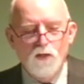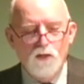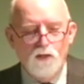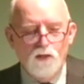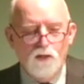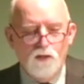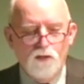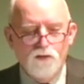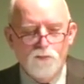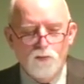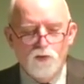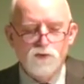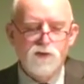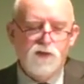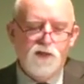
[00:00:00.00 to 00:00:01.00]
The
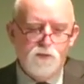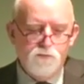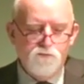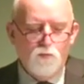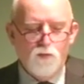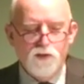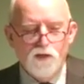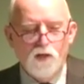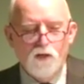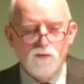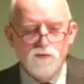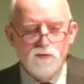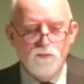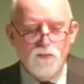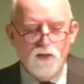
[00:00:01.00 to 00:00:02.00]
person keeps
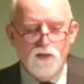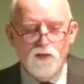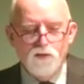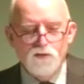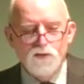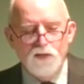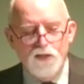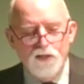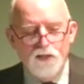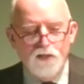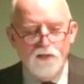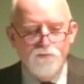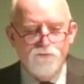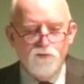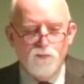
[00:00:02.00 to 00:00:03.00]
$40 a month.
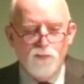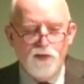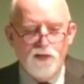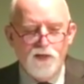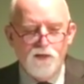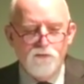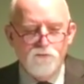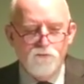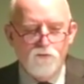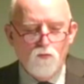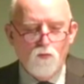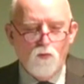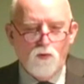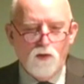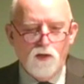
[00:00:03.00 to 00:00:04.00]
If they're paying
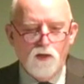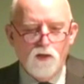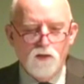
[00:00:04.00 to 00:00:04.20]
for